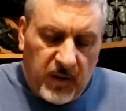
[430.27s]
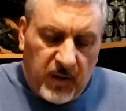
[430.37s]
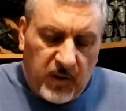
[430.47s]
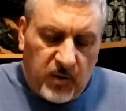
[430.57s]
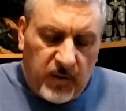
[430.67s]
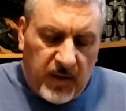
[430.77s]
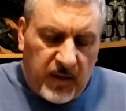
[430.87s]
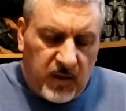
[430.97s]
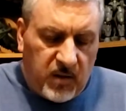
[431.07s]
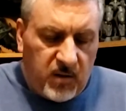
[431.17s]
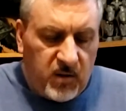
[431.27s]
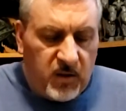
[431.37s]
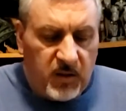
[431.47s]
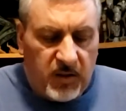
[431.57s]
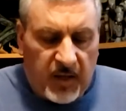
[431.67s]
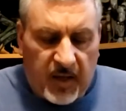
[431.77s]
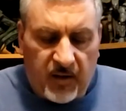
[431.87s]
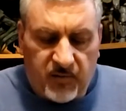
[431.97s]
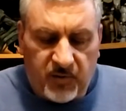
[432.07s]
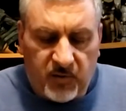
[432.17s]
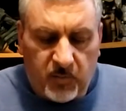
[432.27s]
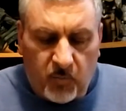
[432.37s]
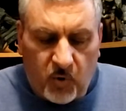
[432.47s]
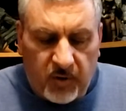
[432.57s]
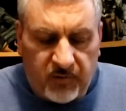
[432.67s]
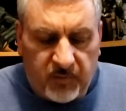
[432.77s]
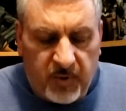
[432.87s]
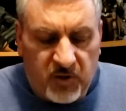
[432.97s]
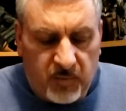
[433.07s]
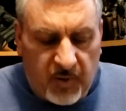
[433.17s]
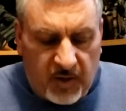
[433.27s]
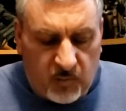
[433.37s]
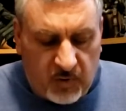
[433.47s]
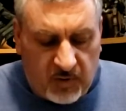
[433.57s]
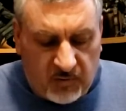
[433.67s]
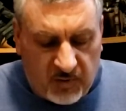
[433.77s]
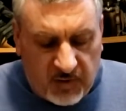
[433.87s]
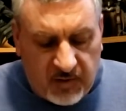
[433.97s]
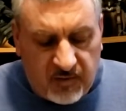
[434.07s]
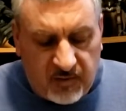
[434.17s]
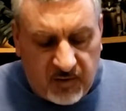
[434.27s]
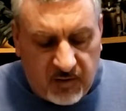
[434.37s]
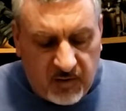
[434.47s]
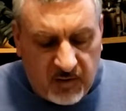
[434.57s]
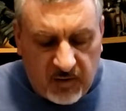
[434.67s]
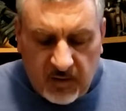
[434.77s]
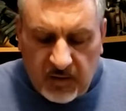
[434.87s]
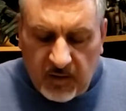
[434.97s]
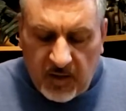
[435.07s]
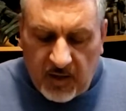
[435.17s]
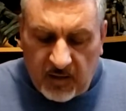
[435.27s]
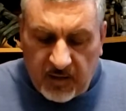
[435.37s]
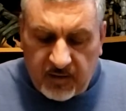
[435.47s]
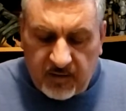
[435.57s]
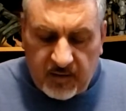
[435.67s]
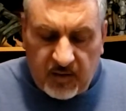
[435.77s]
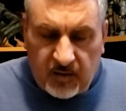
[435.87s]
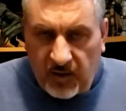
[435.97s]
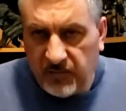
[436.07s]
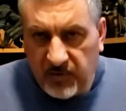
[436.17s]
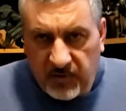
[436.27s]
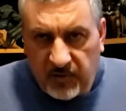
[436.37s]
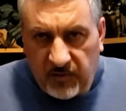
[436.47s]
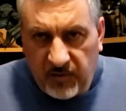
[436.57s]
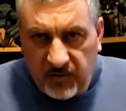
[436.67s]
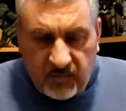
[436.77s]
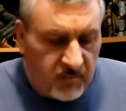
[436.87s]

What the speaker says: You then have a little more information about it with the release and legacy of the series,